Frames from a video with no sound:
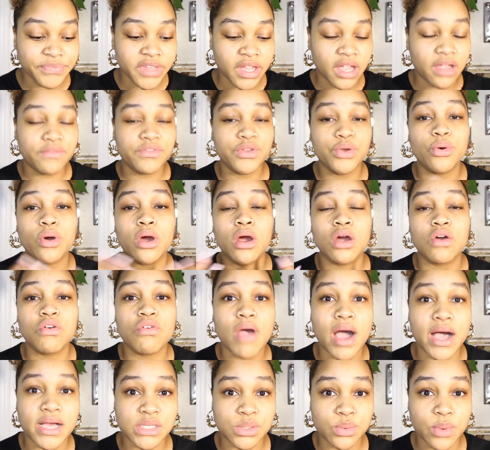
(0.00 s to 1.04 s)
If you are a
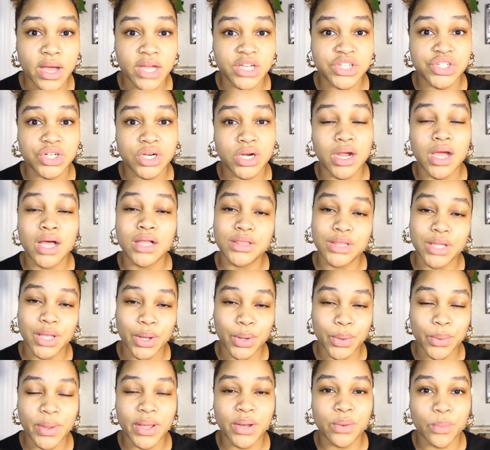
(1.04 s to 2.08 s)
cross watcher,
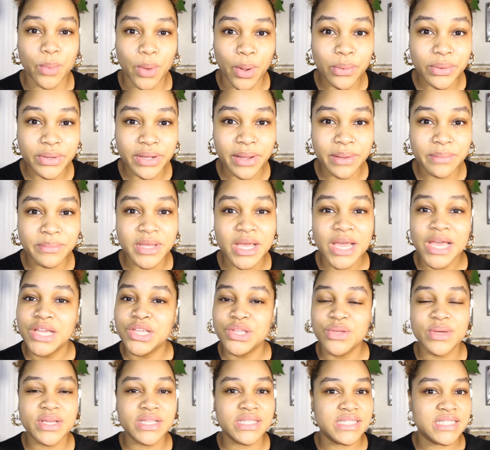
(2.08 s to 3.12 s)
hello and welcome.
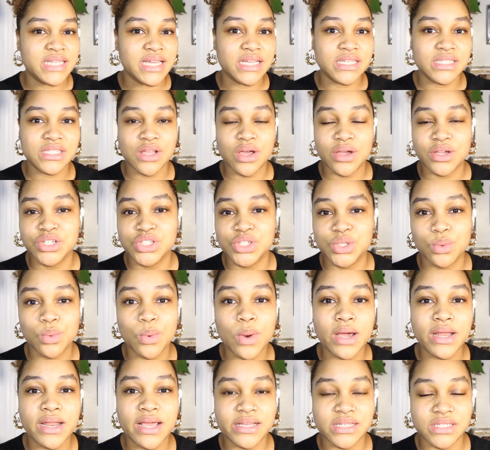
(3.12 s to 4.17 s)
You can stay as long as you
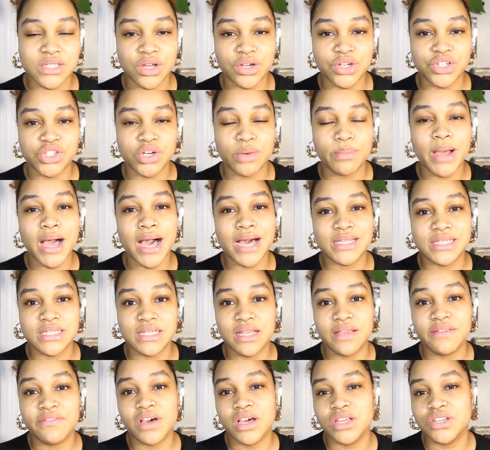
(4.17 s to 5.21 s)
want, as long as you're
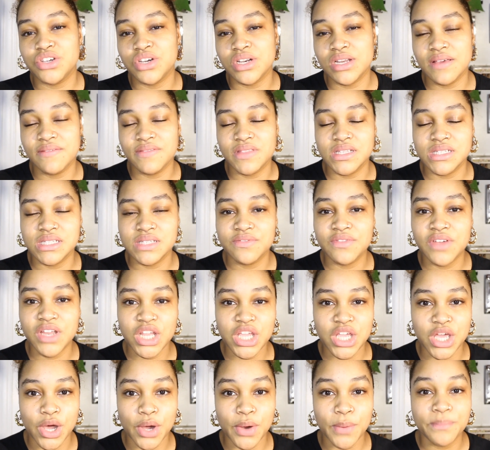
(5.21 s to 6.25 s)
positive underneath this
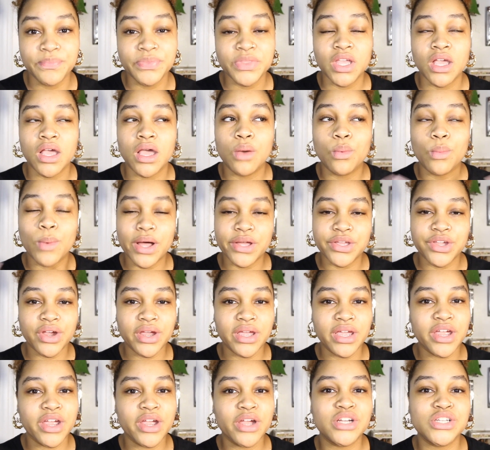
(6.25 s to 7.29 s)
video. And while you're
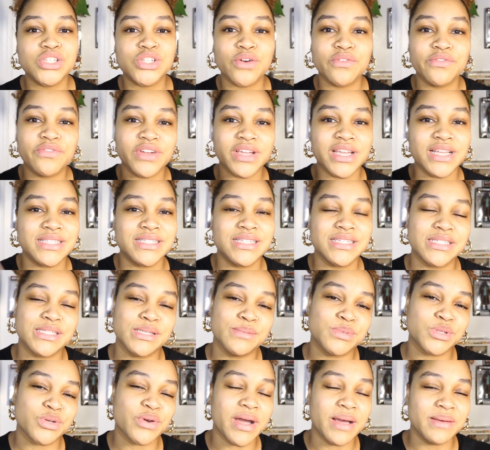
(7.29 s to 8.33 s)
here, don't forget to
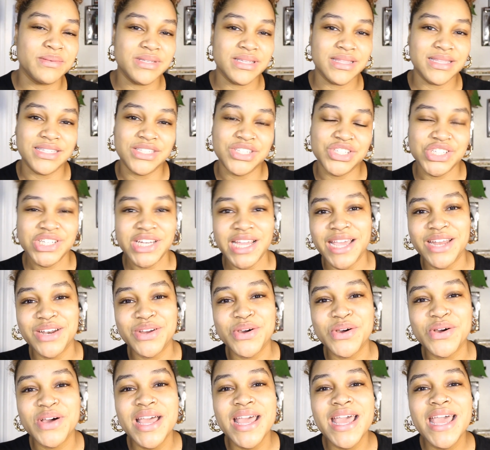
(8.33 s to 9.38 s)
subscribe to this
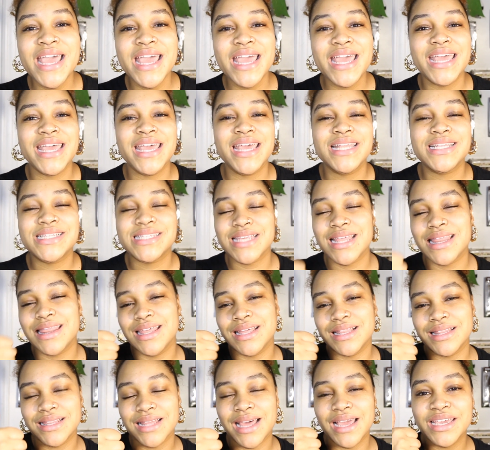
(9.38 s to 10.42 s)
channel, hit
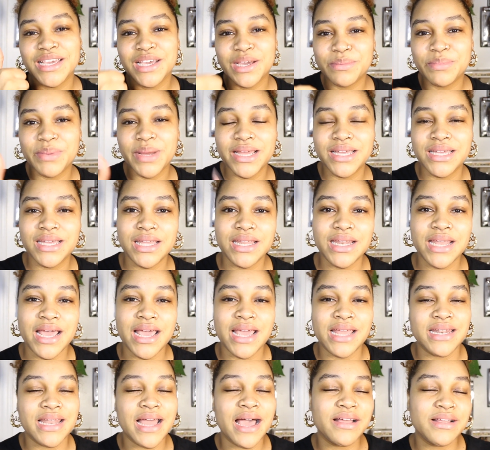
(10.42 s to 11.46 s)
the like button,
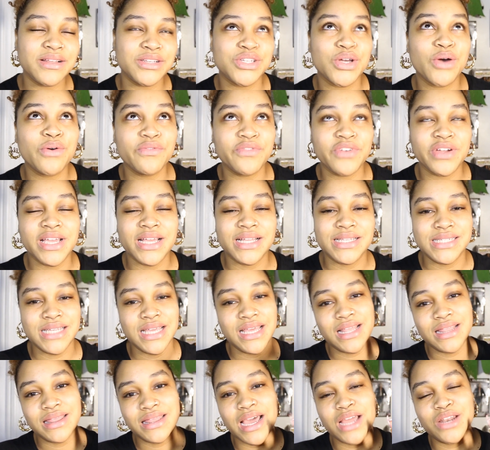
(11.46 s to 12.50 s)
and don't forget to
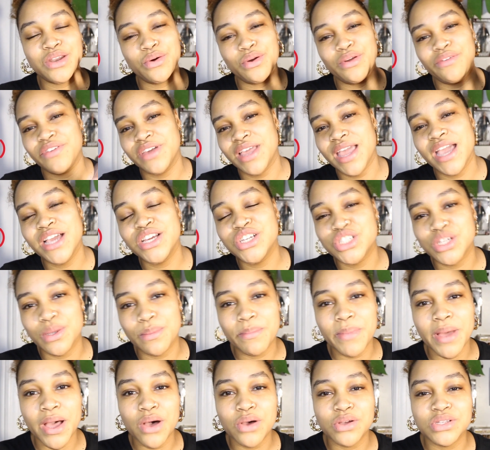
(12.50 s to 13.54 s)
hit that notification
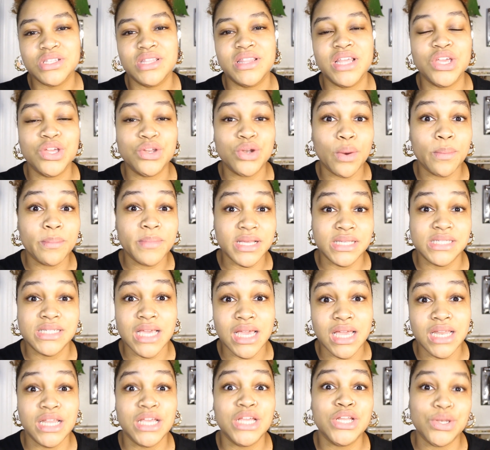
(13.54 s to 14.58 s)
bell so that you don't miss
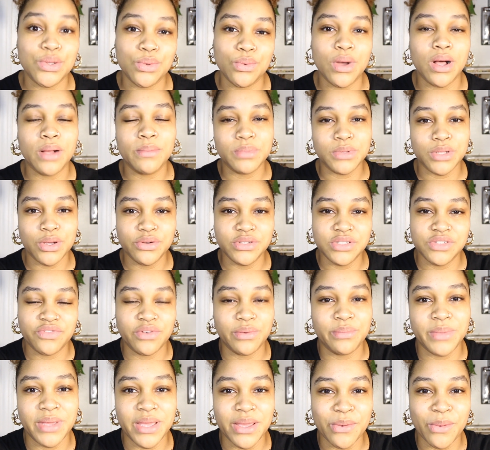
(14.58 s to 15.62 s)
any new uploads
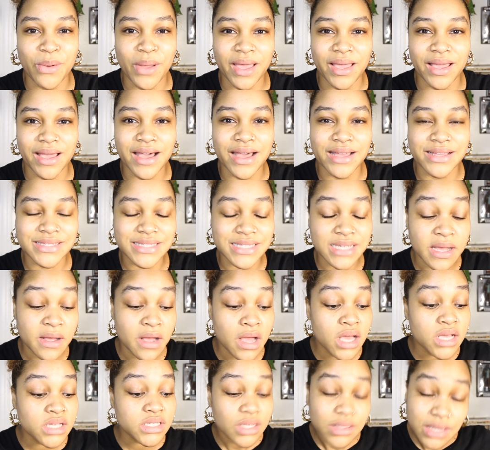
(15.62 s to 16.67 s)
from me, okay guys?
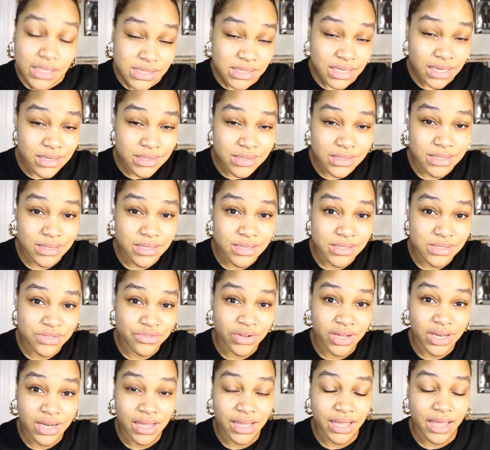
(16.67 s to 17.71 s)
So let's get into this
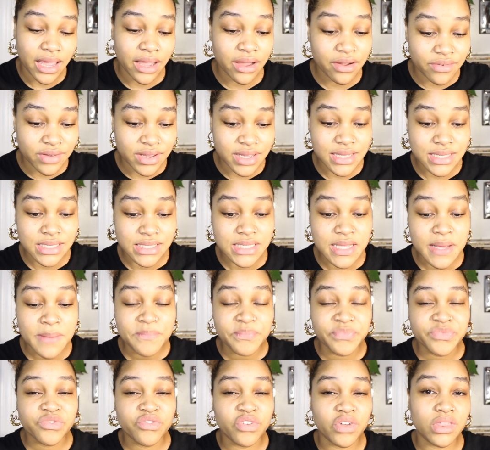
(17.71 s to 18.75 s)
reading, Aries,
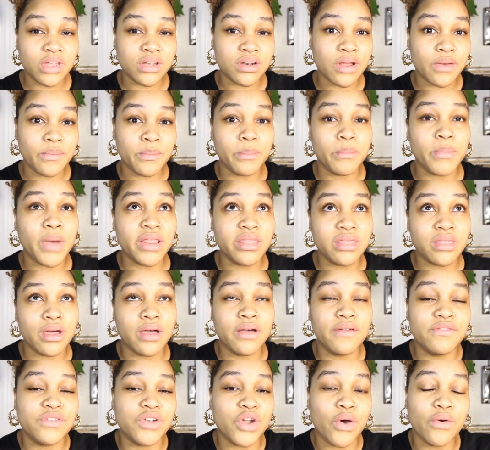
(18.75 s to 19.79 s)
for the month
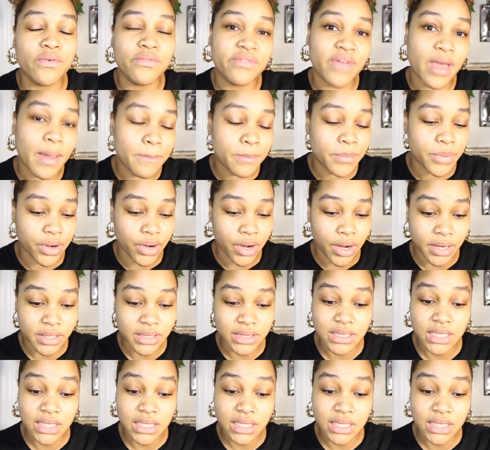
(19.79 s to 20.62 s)
of November.